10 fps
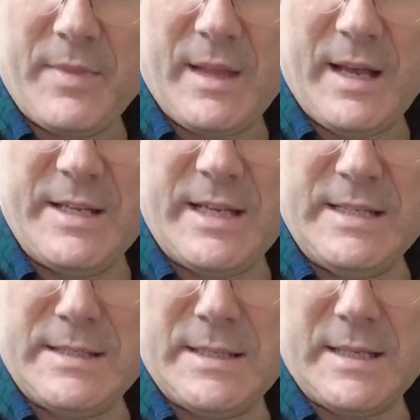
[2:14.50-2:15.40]
and you
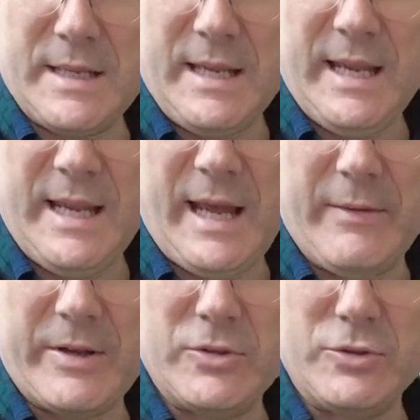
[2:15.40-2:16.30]
can hear how
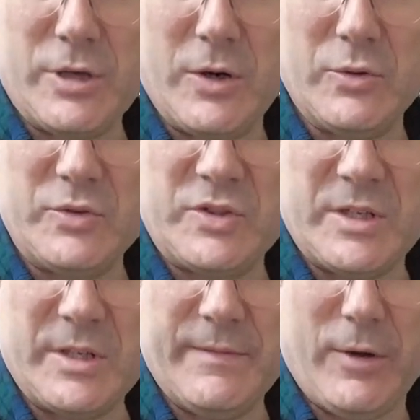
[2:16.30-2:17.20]
it controls
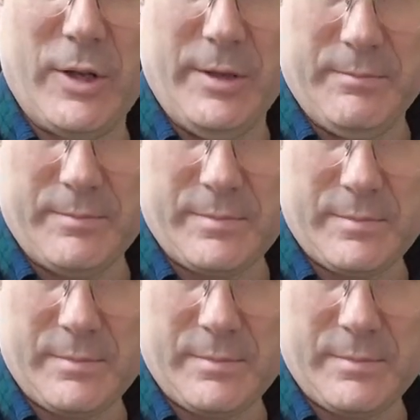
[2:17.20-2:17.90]
the volume.